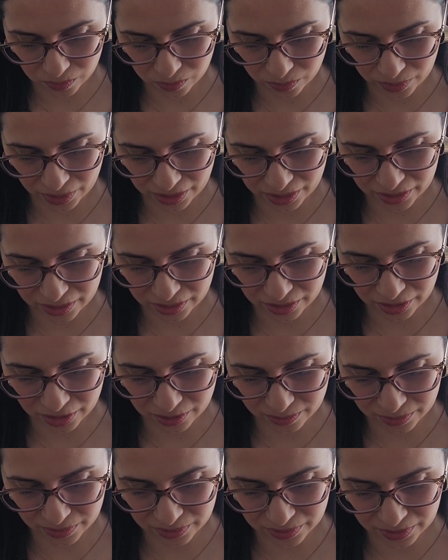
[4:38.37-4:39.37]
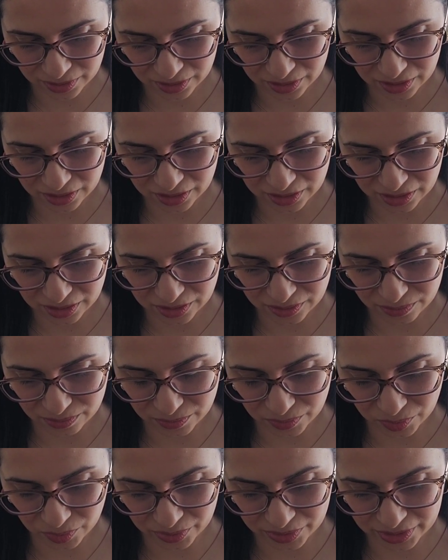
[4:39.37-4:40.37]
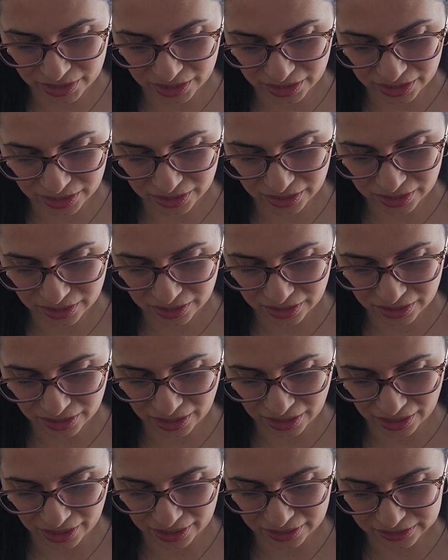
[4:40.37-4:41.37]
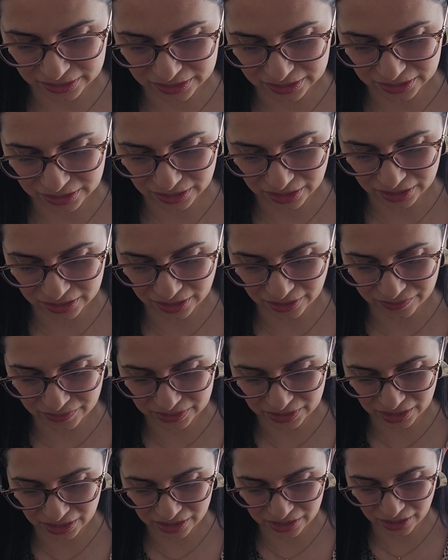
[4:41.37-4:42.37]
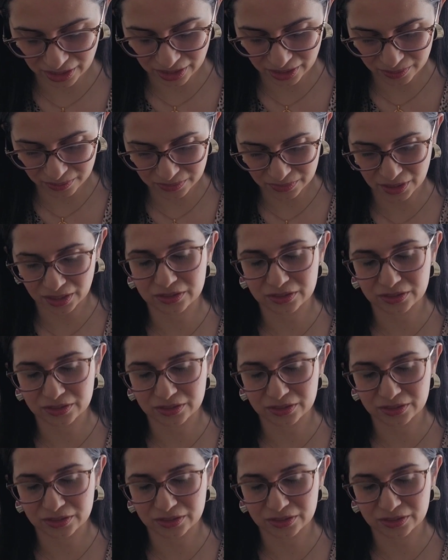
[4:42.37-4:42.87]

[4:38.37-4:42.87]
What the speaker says: Wake up in the morning at 11 a.m.